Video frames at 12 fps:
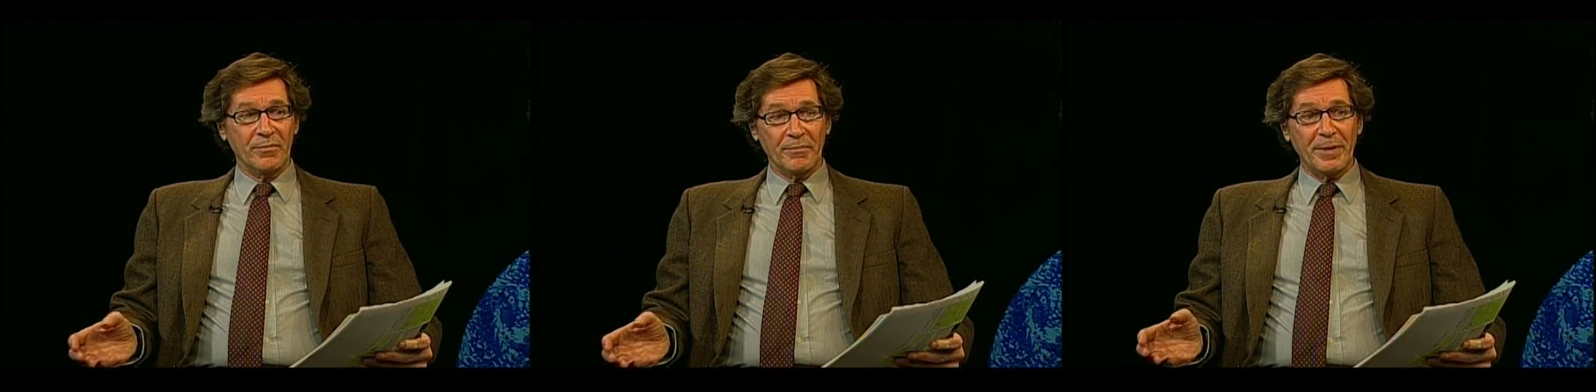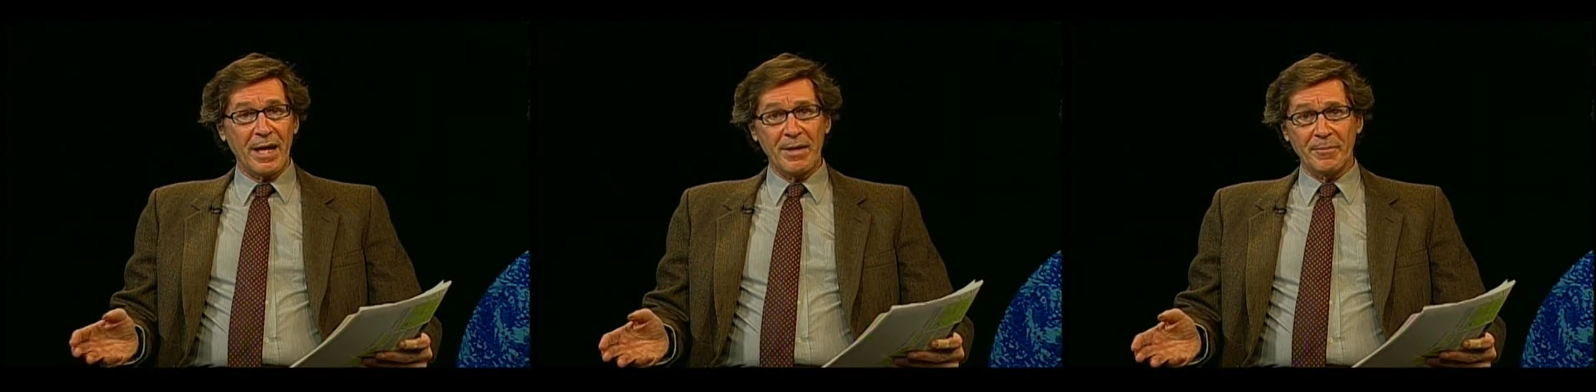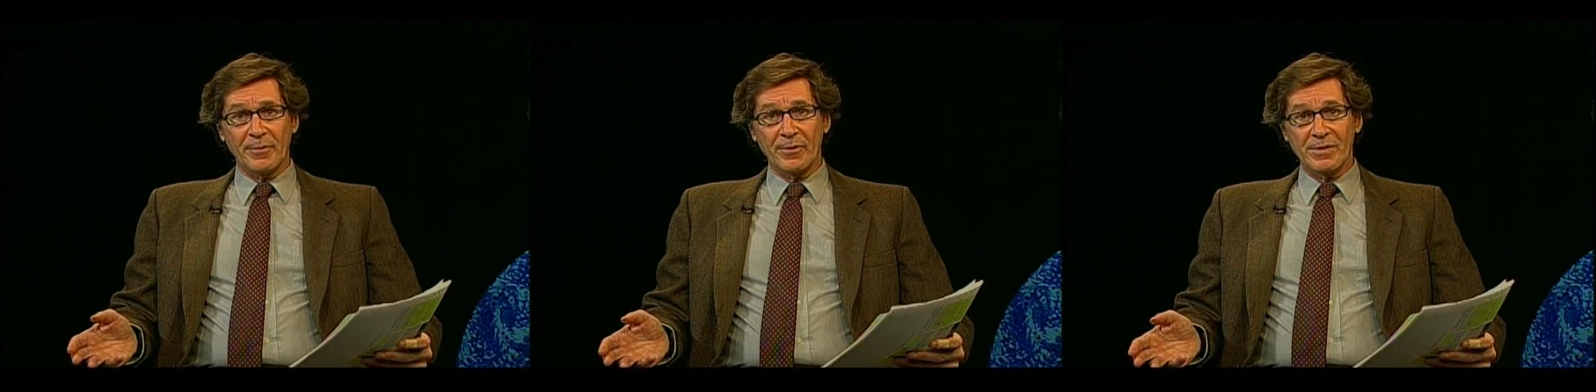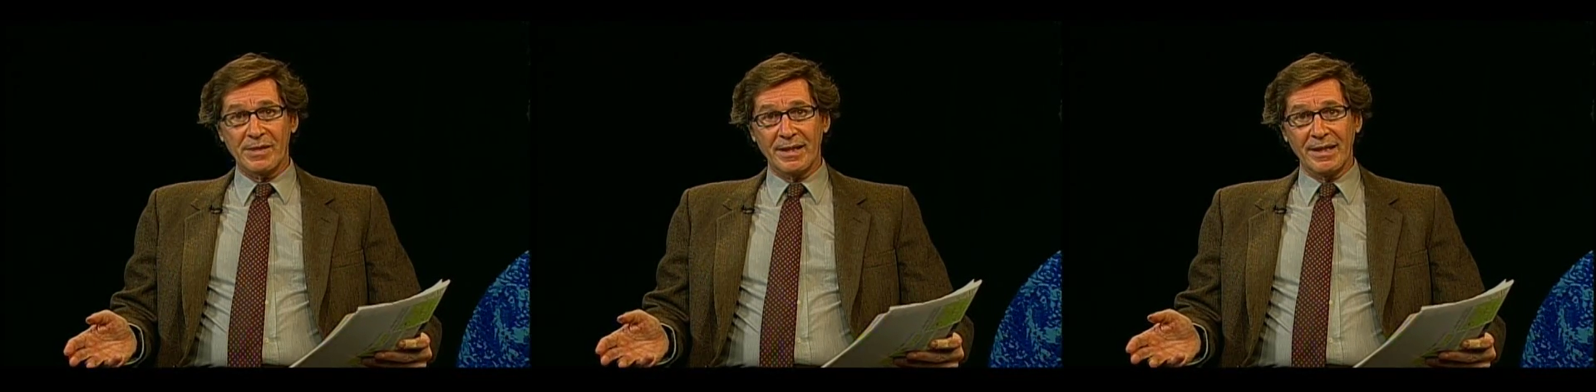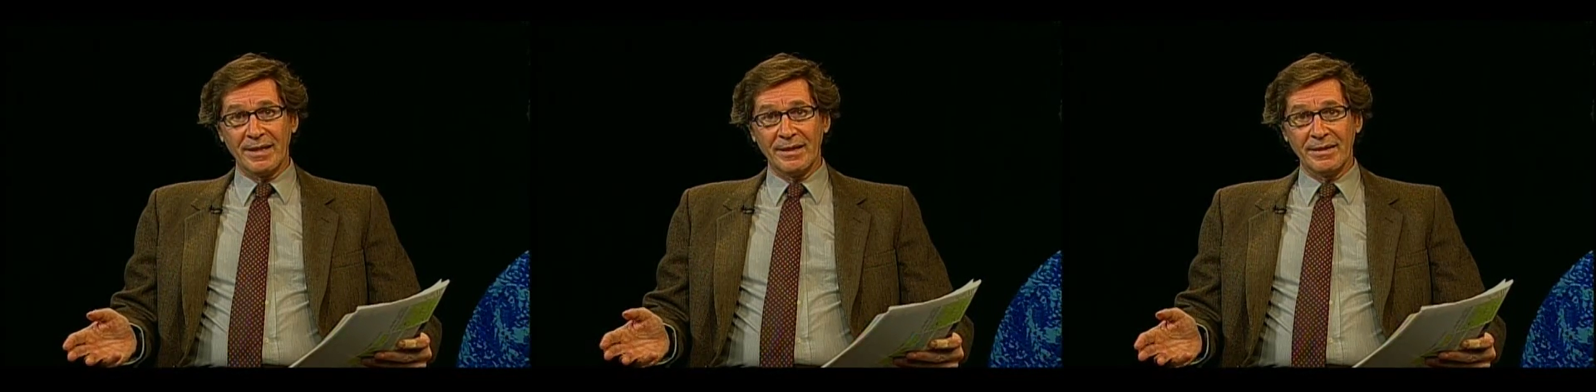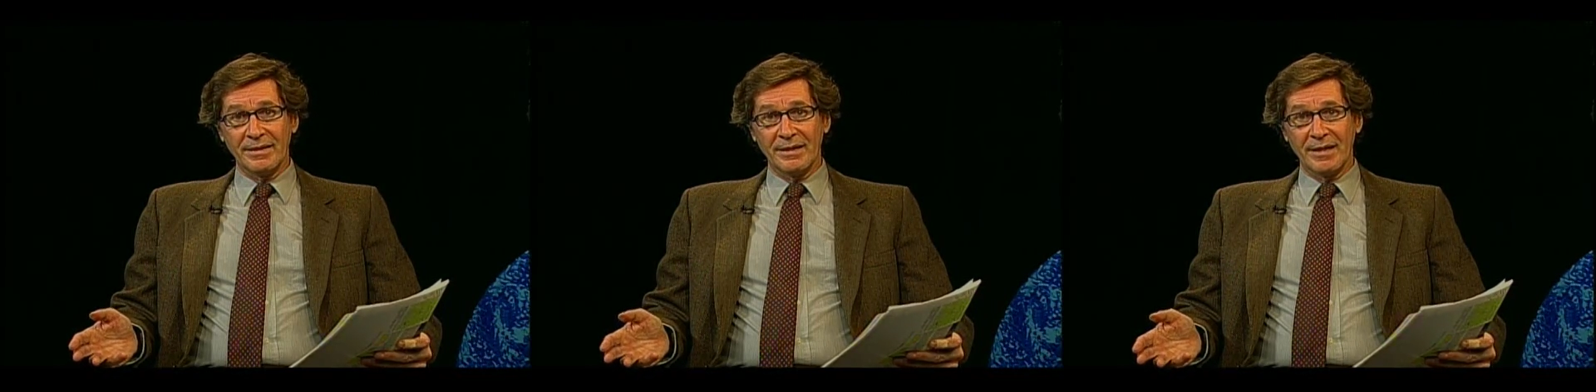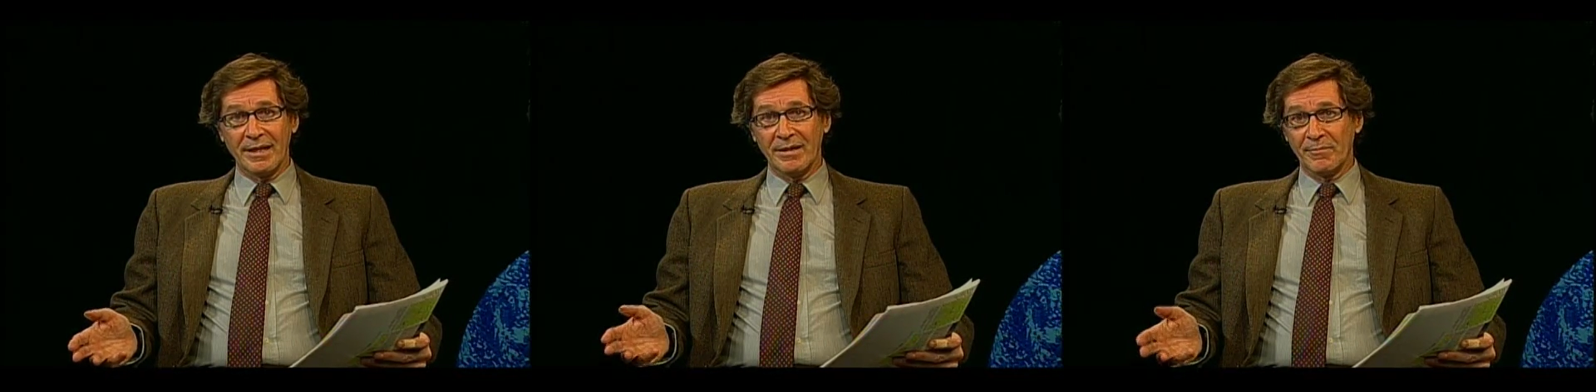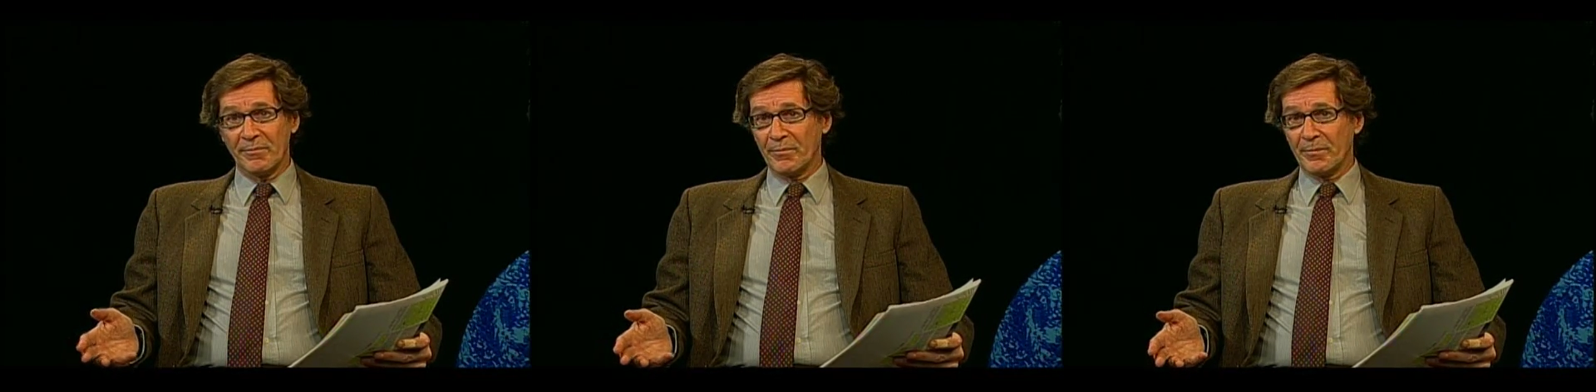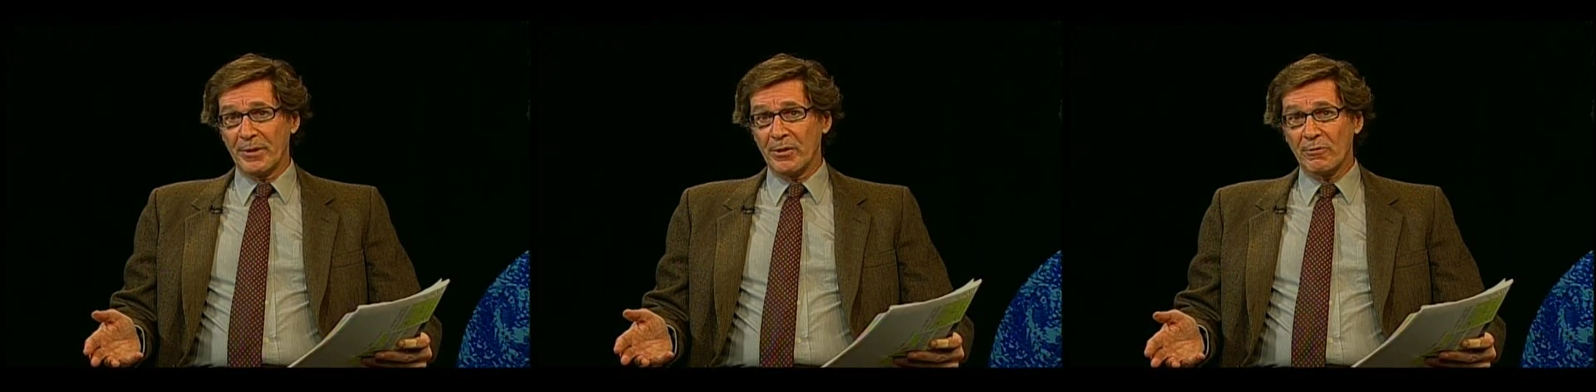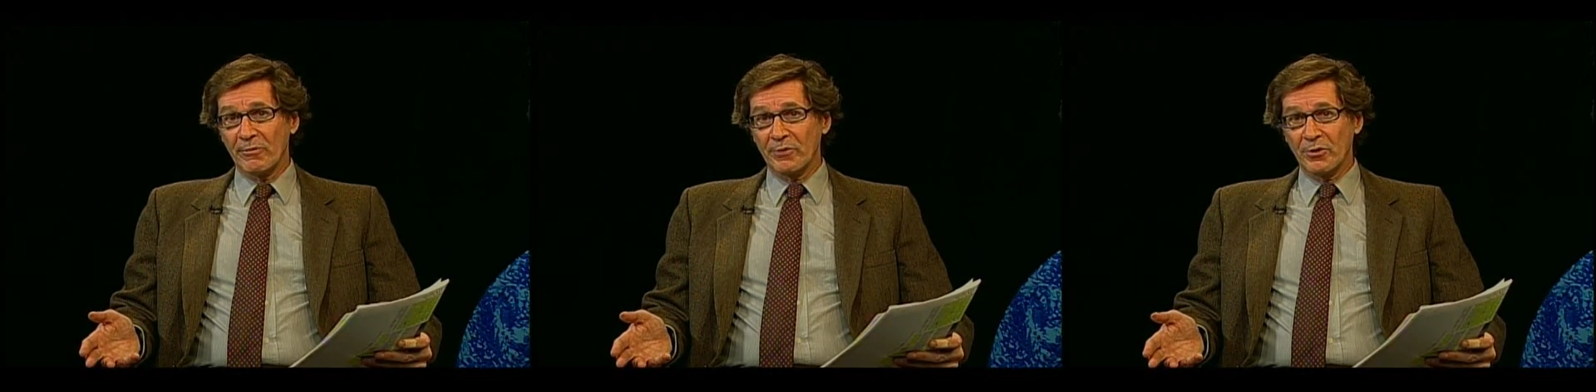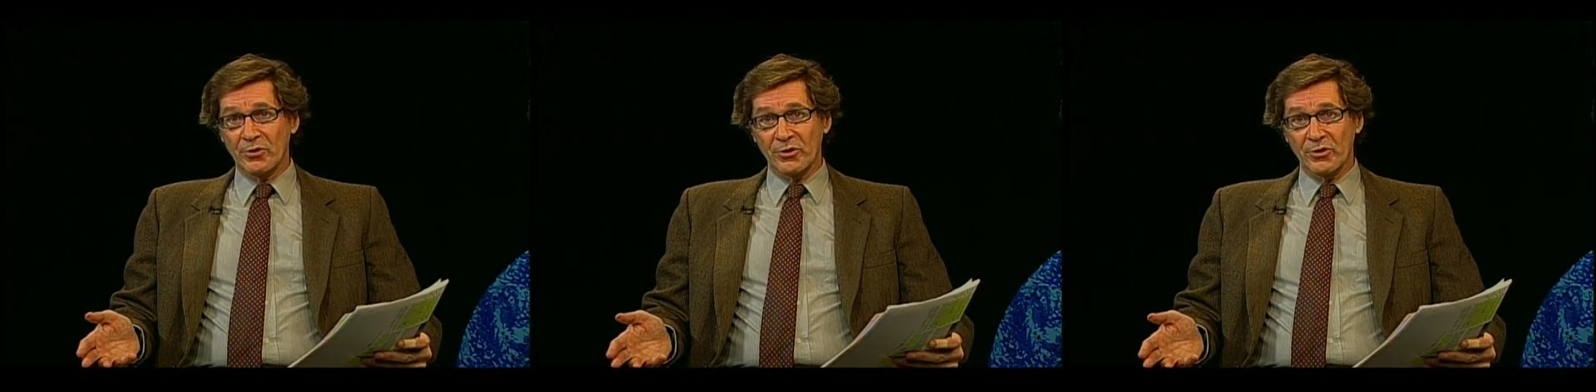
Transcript: papers in in peer-reviewed